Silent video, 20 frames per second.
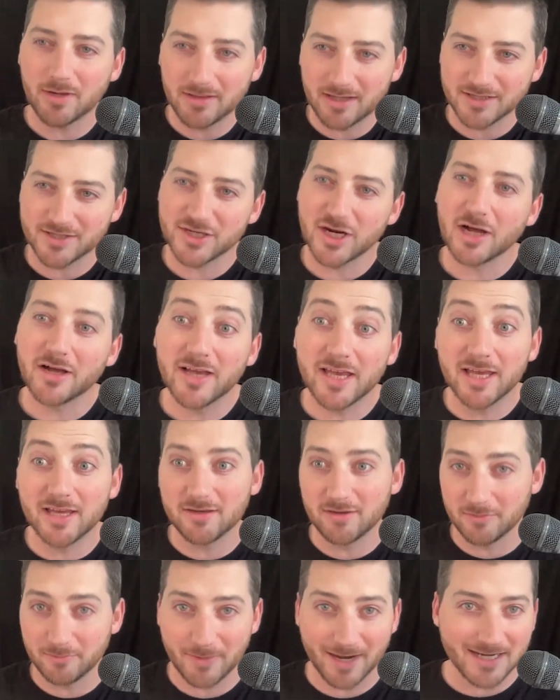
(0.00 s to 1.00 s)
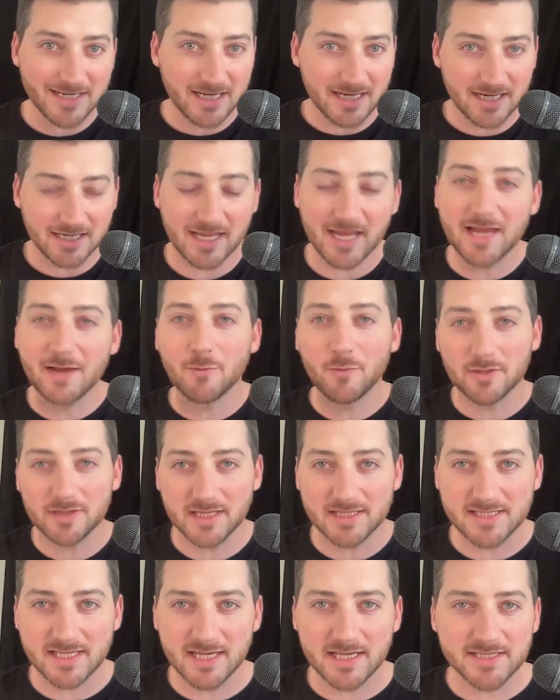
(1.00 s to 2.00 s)
gonna let y'all in on my day to day and what
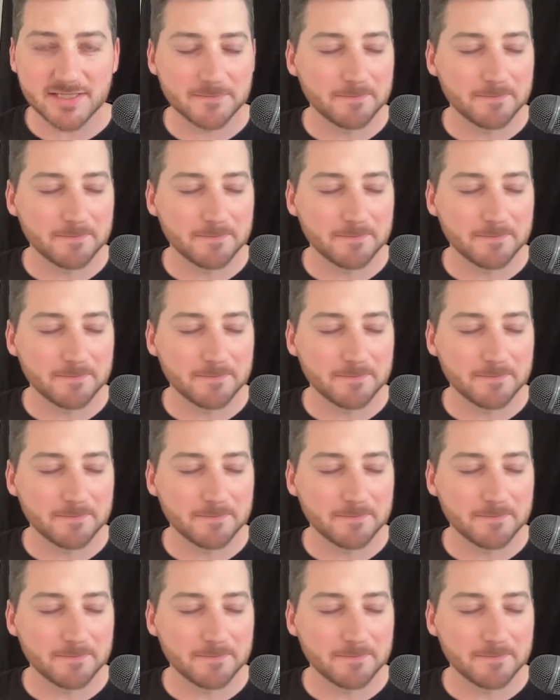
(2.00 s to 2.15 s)
this is,